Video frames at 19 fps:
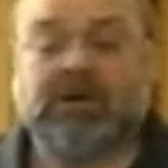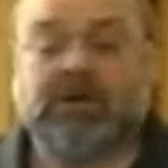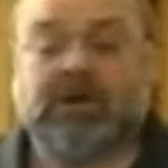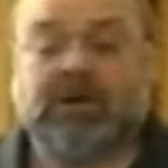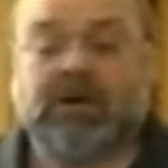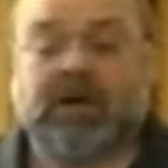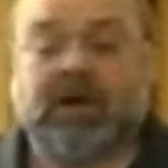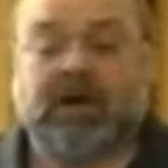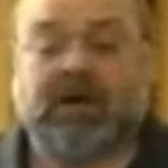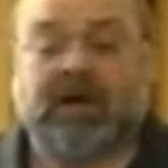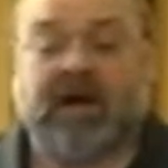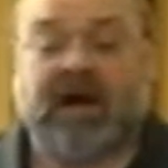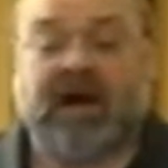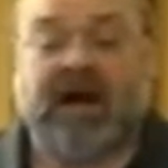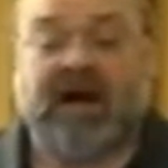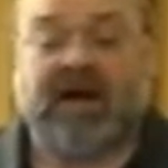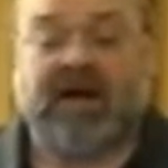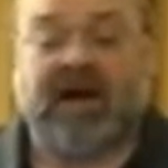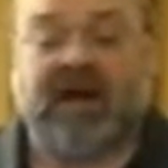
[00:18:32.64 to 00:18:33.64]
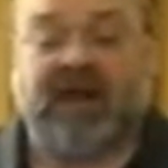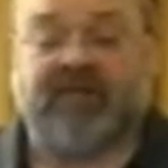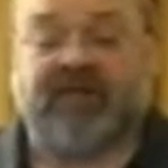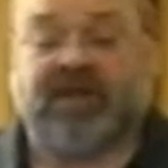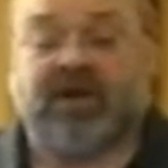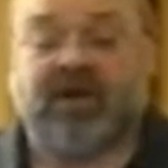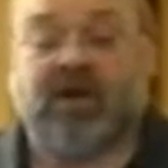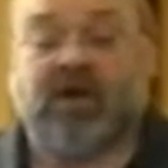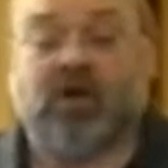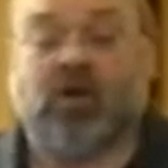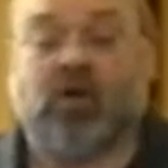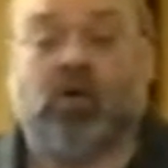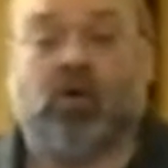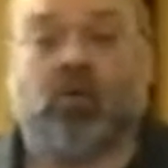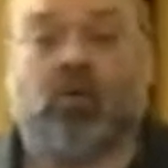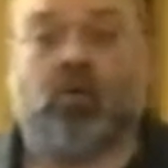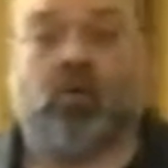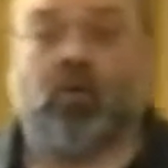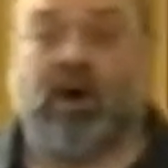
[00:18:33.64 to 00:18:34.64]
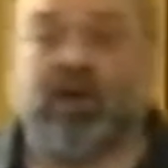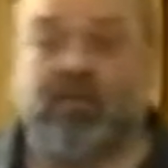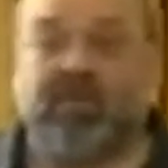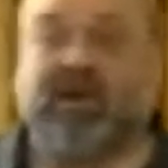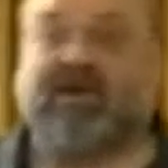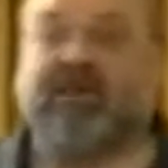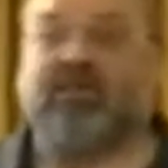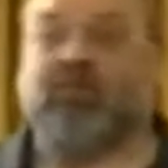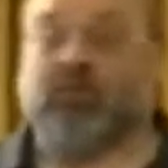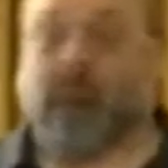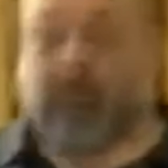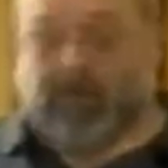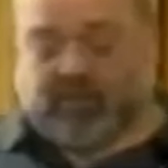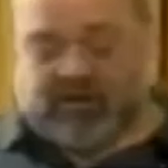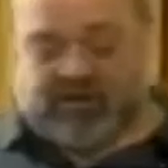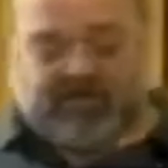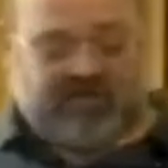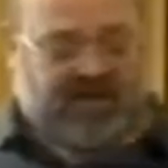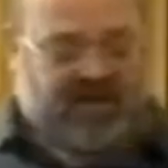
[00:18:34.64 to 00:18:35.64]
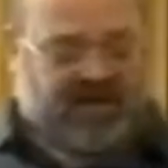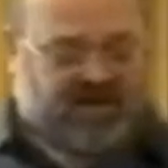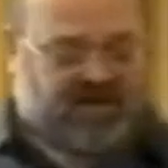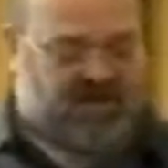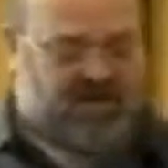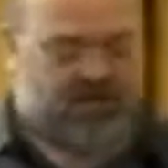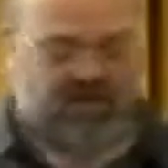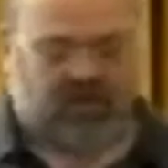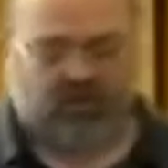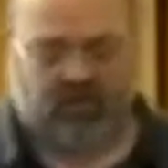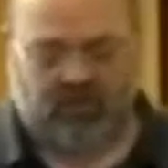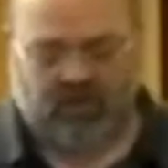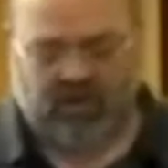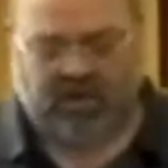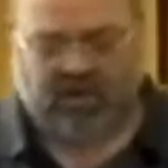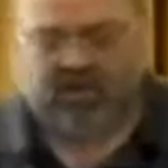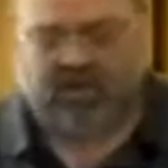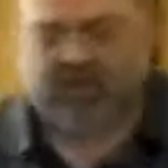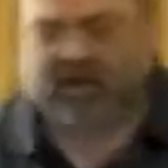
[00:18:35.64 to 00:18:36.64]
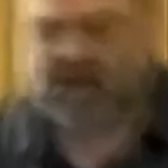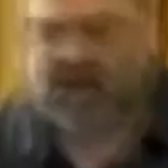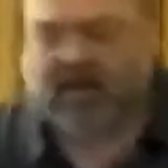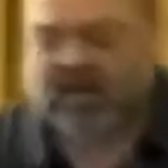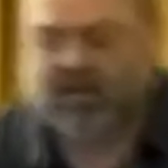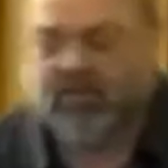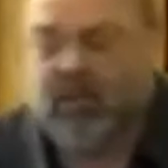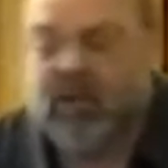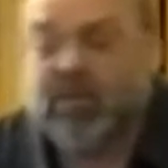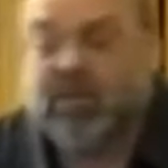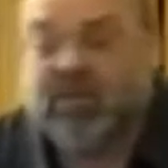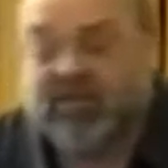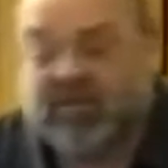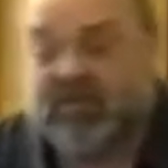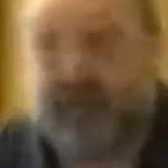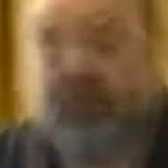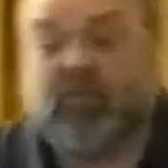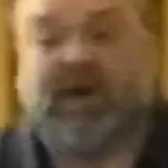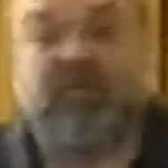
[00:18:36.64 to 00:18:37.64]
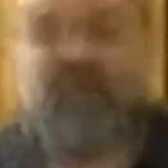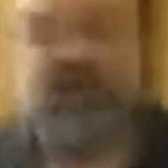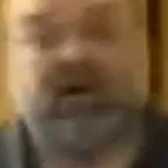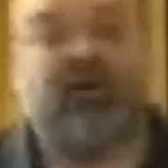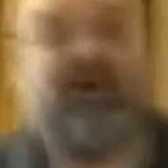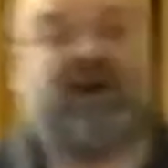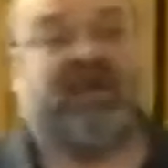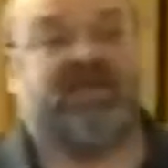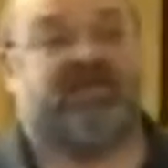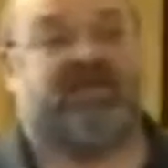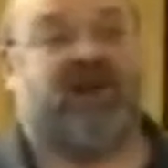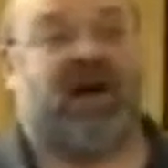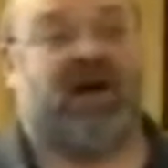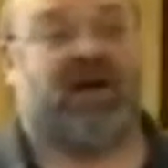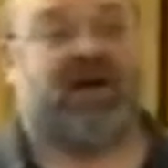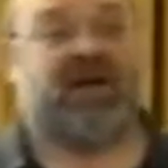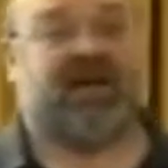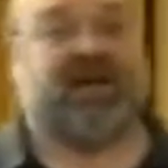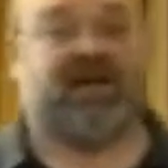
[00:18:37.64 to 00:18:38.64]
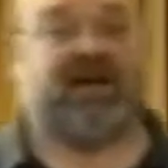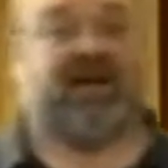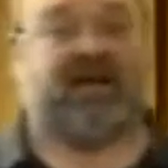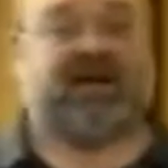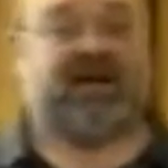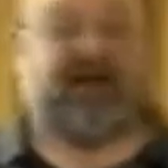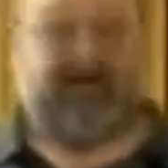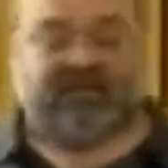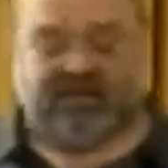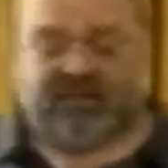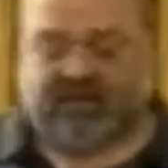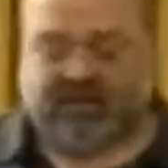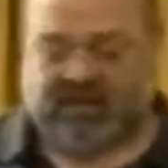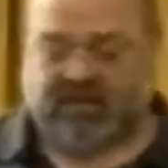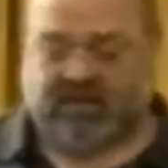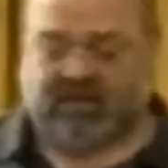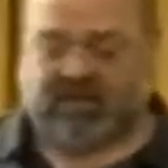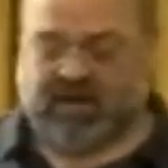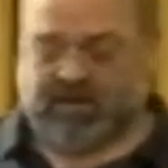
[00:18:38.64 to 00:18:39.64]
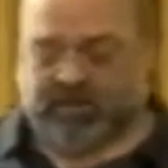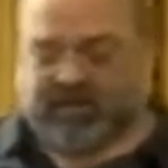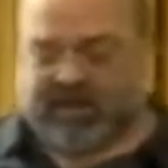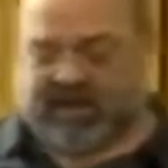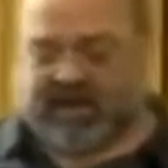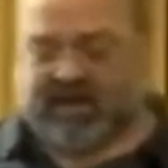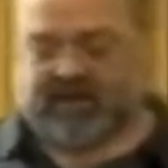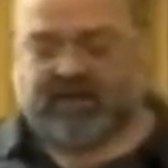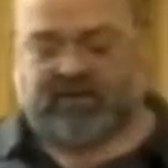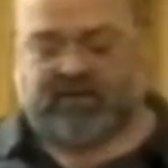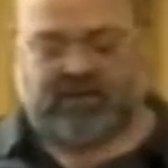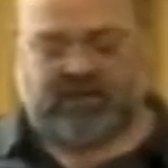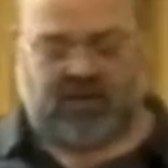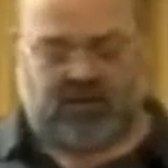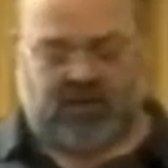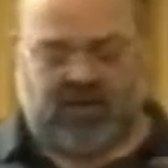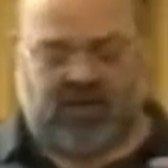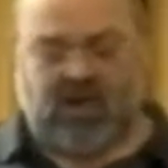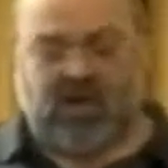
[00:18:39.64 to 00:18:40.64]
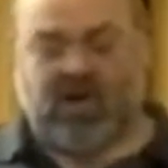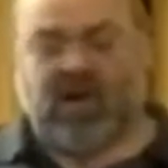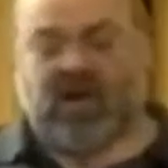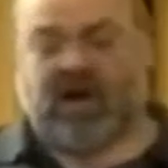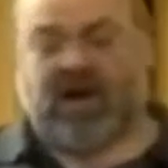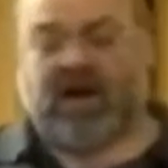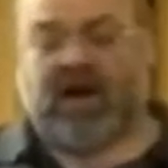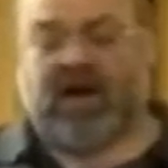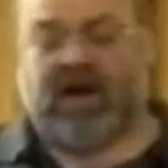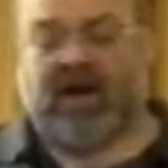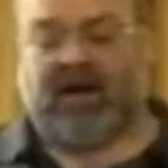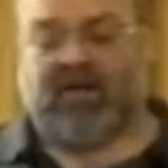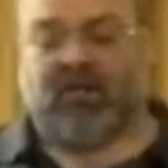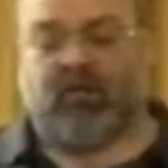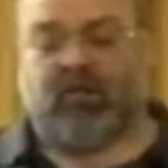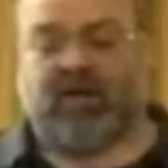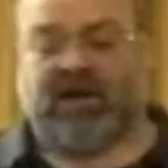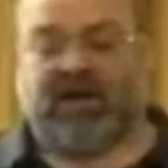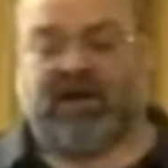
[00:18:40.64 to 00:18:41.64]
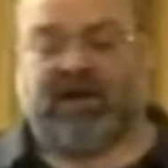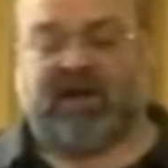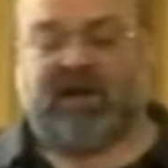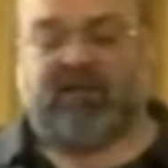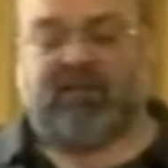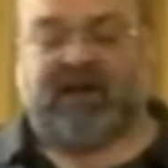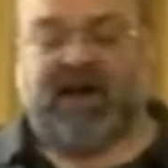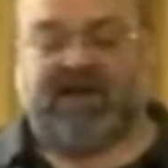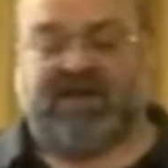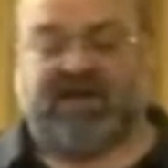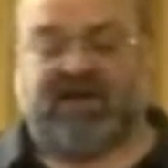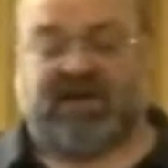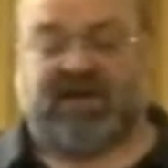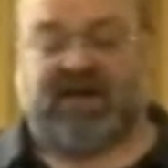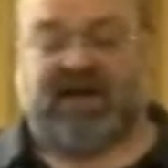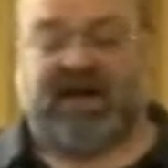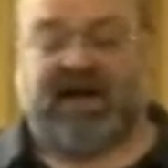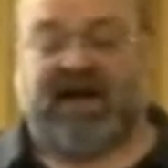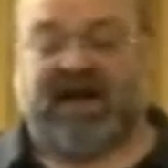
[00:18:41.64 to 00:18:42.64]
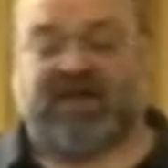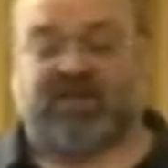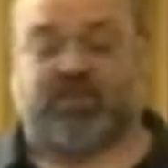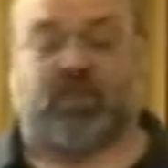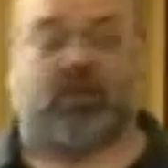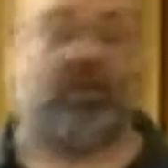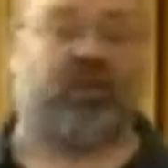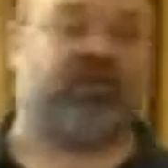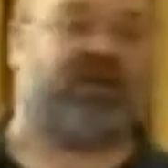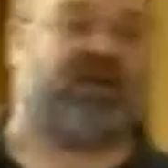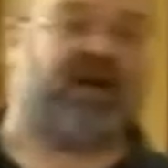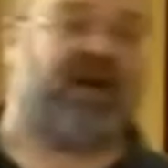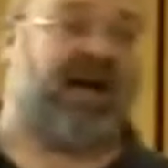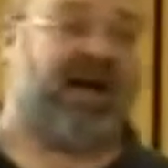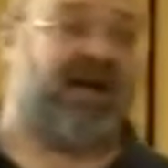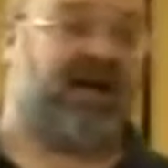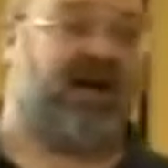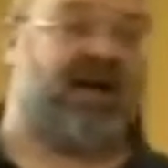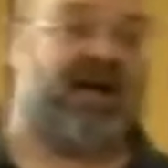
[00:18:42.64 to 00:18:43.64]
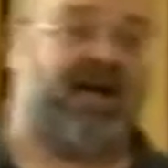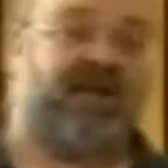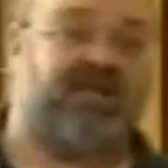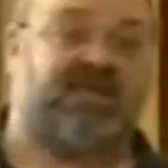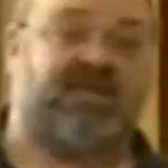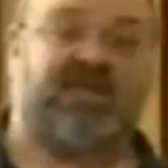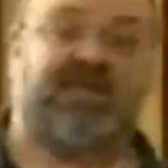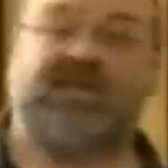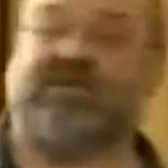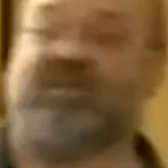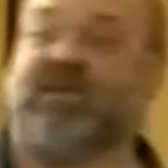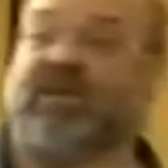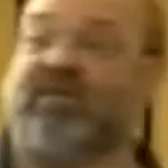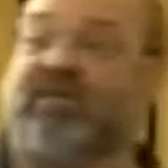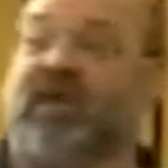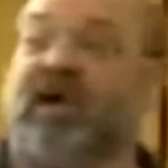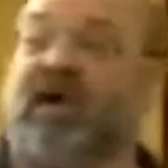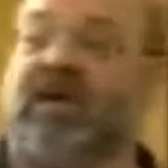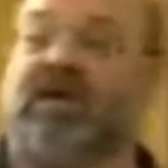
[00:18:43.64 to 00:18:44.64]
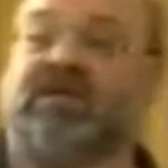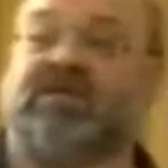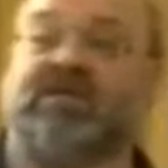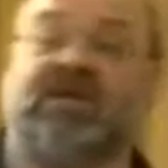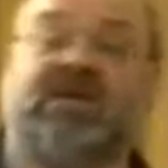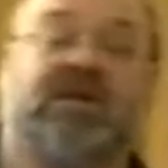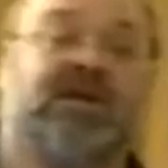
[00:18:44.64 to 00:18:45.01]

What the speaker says: Okay, archiving. When we finish the bill, when a bill run is finally completed, we basically export the data as CSV files.